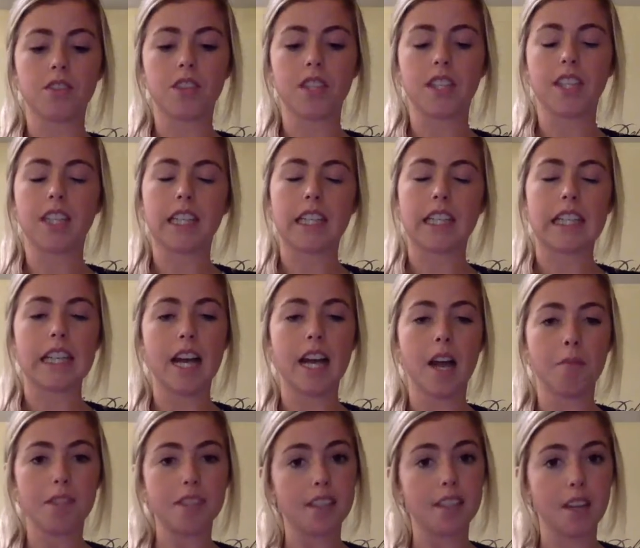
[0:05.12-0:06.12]
think it could
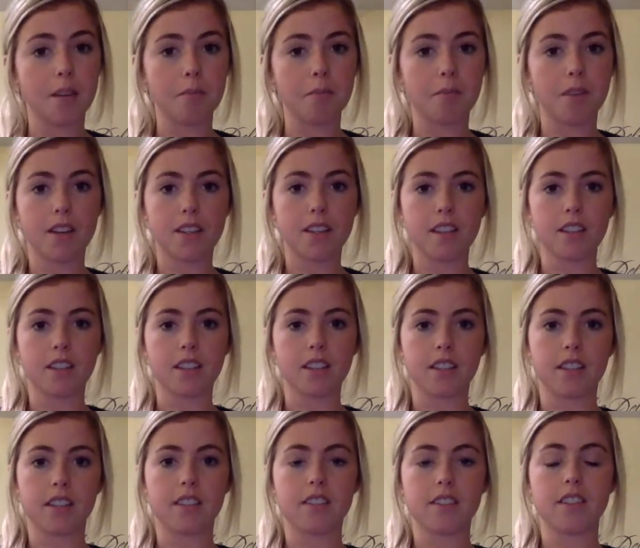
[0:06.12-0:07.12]
happen to them until
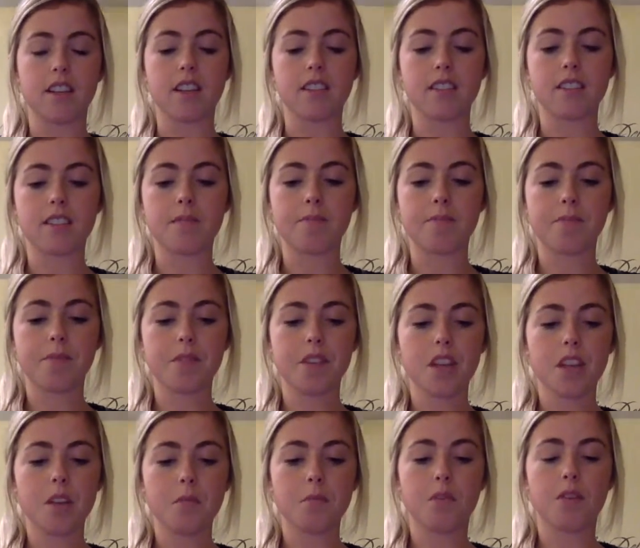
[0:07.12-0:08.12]
it does.
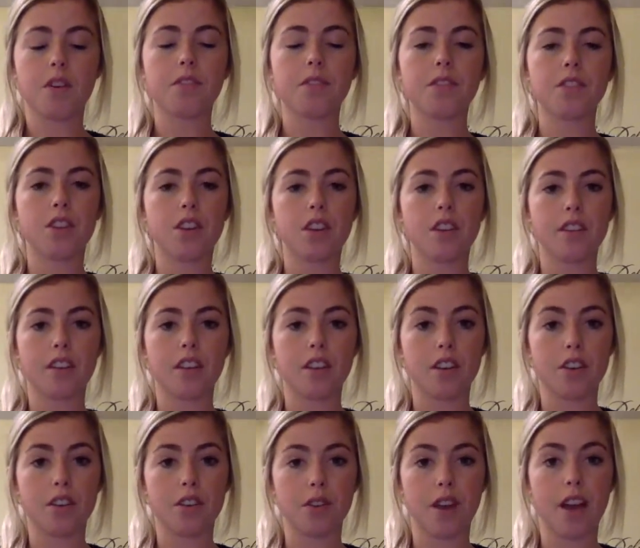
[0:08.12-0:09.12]
But what if you don't even
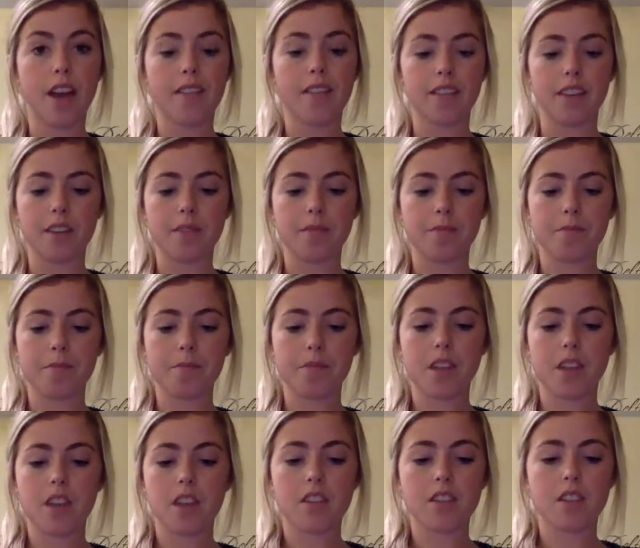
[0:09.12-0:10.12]
know you have it?
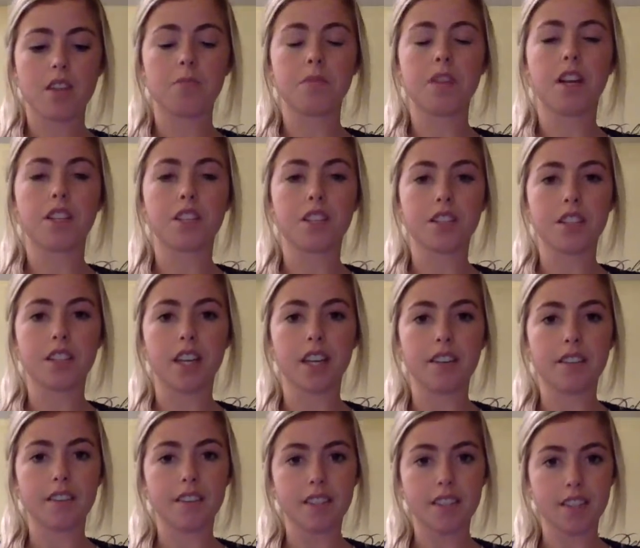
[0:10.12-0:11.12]
Some doctors can't
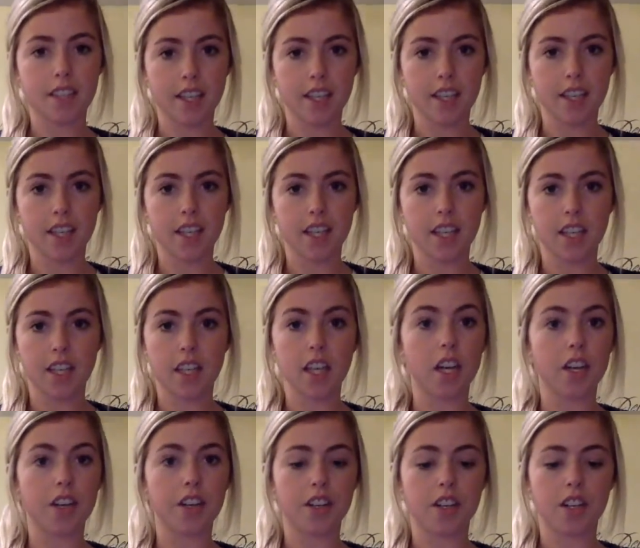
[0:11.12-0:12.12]
even see it
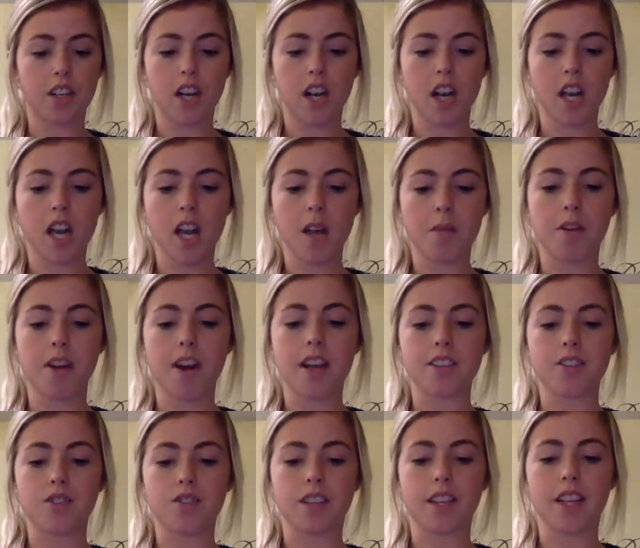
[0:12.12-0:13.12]
under
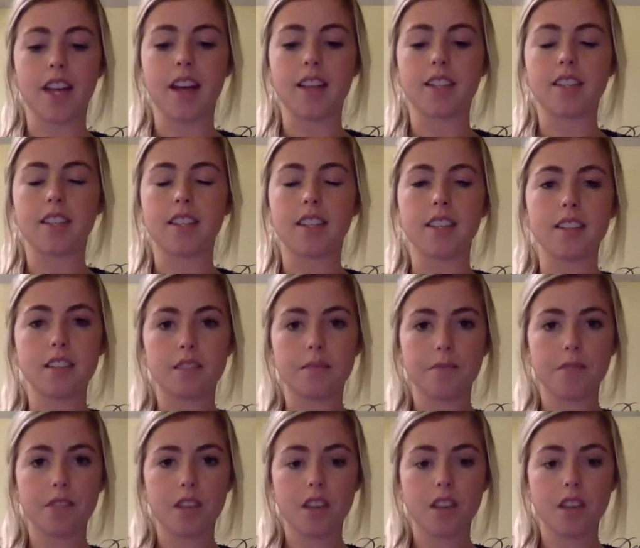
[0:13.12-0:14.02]
MRIs or CAT scans.